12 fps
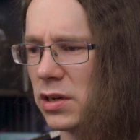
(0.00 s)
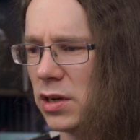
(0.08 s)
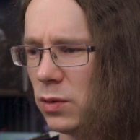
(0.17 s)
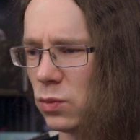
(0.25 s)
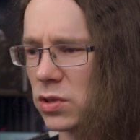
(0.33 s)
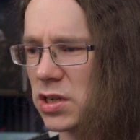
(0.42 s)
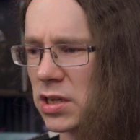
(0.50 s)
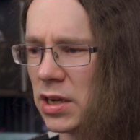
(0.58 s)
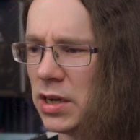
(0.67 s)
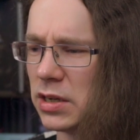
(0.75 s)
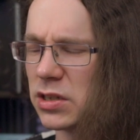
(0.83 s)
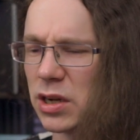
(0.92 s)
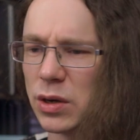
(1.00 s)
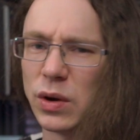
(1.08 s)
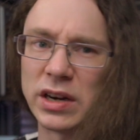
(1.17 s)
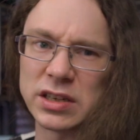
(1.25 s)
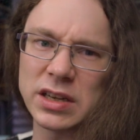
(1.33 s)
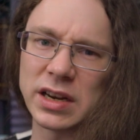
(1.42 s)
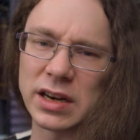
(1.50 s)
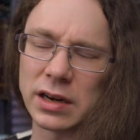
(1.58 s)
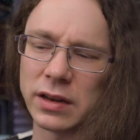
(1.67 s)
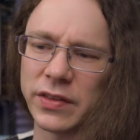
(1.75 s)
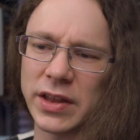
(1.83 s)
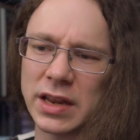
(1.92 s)
nuked. So, a tiny
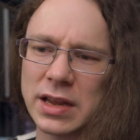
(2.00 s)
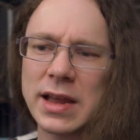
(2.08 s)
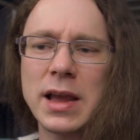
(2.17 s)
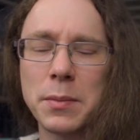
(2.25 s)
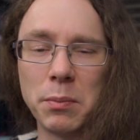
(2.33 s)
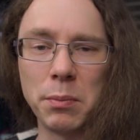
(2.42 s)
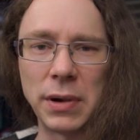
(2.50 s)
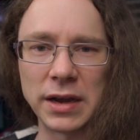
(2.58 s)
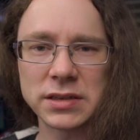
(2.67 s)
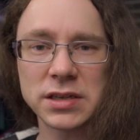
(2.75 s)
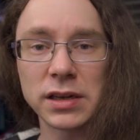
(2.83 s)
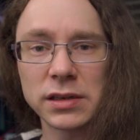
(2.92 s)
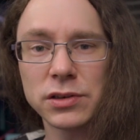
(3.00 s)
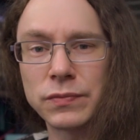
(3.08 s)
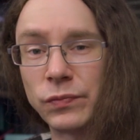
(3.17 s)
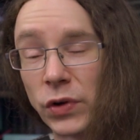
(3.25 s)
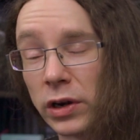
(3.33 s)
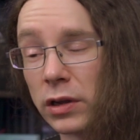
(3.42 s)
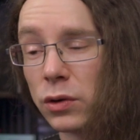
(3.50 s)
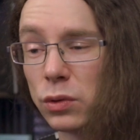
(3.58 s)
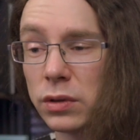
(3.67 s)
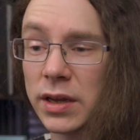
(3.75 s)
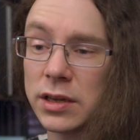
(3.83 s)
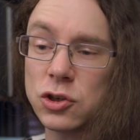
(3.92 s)
little thing, but very
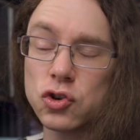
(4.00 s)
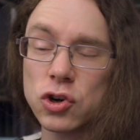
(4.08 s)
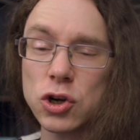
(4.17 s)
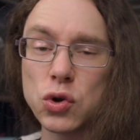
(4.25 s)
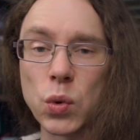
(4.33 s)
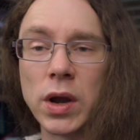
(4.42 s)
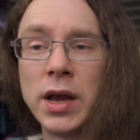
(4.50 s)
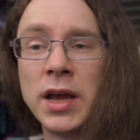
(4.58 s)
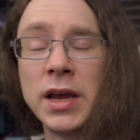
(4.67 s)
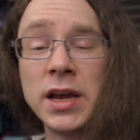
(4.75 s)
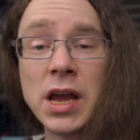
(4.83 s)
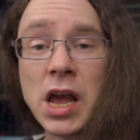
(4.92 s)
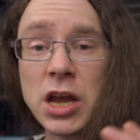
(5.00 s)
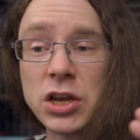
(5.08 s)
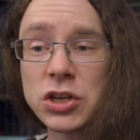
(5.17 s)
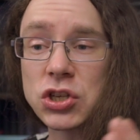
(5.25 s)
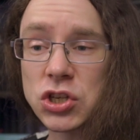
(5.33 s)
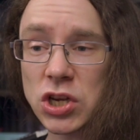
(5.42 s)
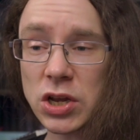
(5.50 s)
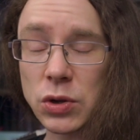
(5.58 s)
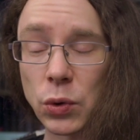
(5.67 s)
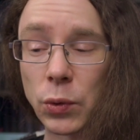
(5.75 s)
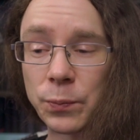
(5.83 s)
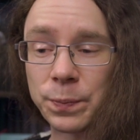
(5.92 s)
cool and true.
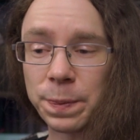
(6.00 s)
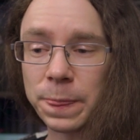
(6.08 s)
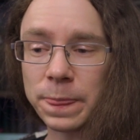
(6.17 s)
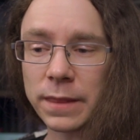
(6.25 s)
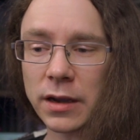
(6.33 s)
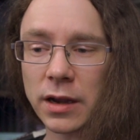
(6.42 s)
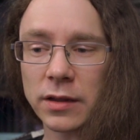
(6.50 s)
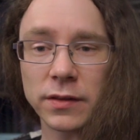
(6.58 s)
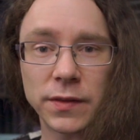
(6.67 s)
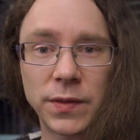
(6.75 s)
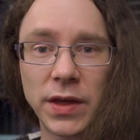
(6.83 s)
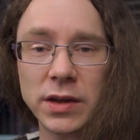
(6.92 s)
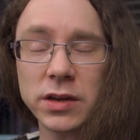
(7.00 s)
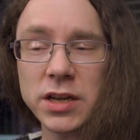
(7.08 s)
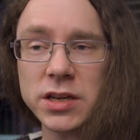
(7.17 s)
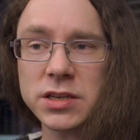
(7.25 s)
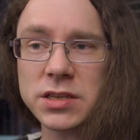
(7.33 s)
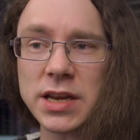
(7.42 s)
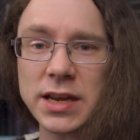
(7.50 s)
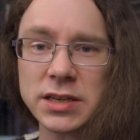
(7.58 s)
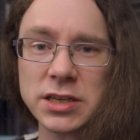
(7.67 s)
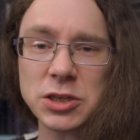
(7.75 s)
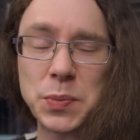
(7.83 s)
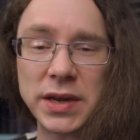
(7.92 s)
So, that is, as
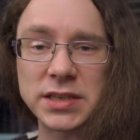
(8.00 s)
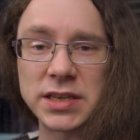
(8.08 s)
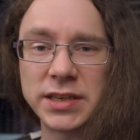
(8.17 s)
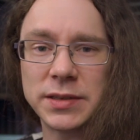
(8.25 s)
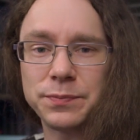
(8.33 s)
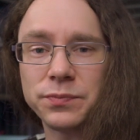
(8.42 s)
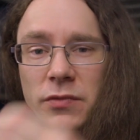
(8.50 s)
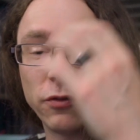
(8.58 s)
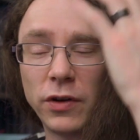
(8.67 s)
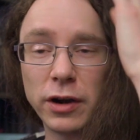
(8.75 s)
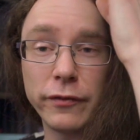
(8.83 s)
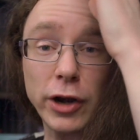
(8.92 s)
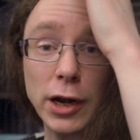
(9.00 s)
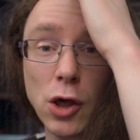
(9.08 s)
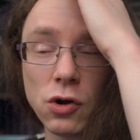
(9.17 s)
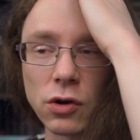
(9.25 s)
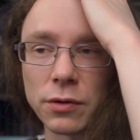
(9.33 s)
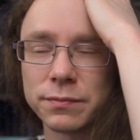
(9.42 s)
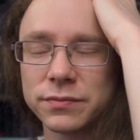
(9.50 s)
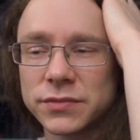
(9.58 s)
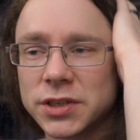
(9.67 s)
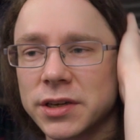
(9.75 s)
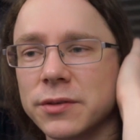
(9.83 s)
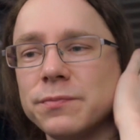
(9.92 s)
expected, very, very long.
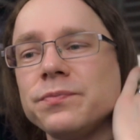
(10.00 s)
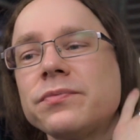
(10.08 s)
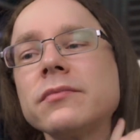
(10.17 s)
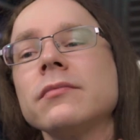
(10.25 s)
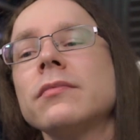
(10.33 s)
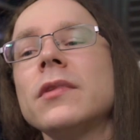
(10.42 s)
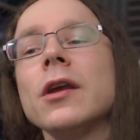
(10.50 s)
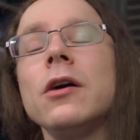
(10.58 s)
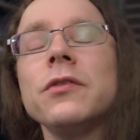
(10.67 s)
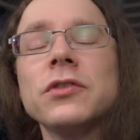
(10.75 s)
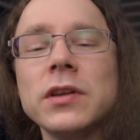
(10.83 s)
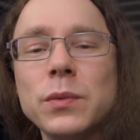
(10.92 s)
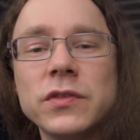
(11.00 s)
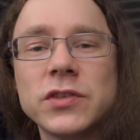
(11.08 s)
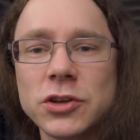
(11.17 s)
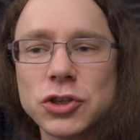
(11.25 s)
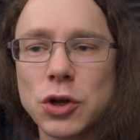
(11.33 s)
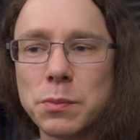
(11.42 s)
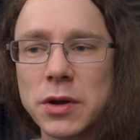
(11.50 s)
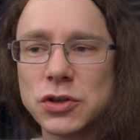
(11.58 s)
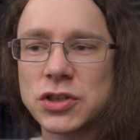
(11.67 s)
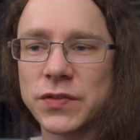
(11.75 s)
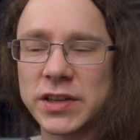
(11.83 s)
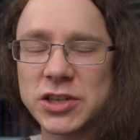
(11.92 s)
So, obviously we've touched on
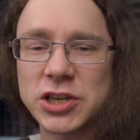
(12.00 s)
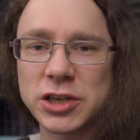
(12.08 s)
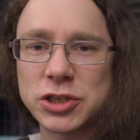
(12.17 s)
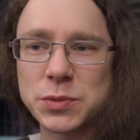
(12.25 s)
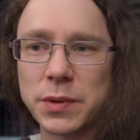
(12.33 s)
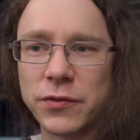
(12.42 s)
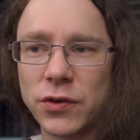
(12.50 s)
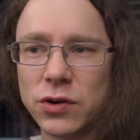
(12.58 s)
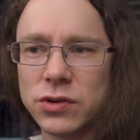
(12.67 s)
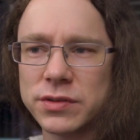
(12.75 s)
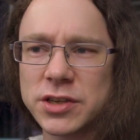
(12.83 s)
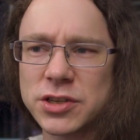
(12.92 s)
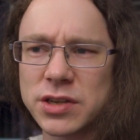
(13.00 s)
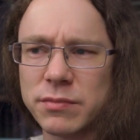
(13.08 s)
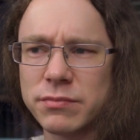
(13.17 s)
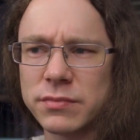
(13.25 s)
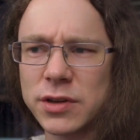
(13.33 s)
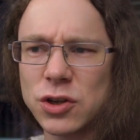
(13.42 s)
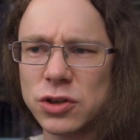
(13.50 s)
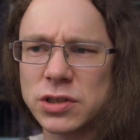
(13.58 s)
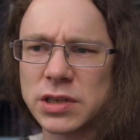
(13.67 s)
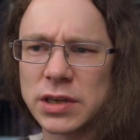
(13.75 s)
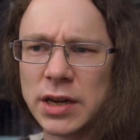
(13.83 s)
most of these changes before. There's some good